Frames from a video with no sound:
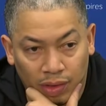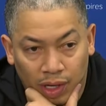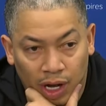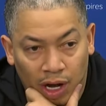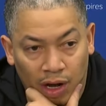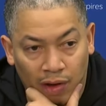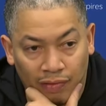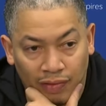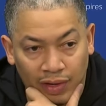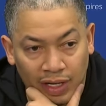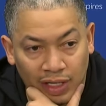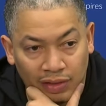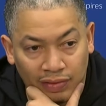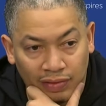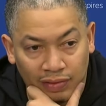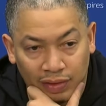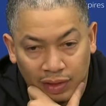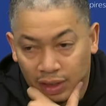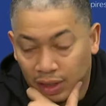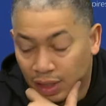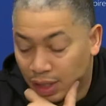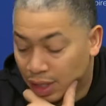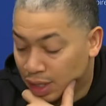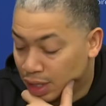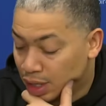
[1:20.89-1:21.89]

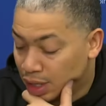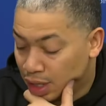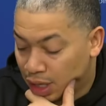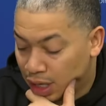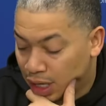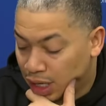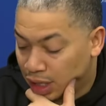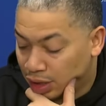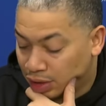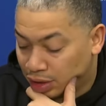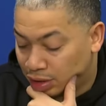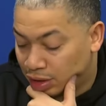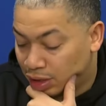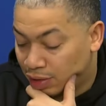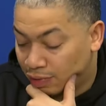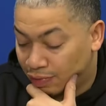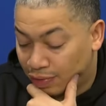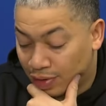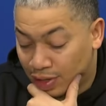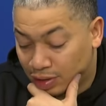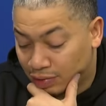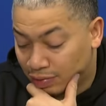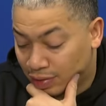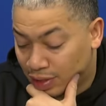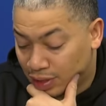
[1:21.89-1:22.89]
offensively and just
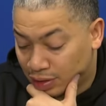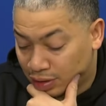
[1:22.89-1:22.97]
defensively.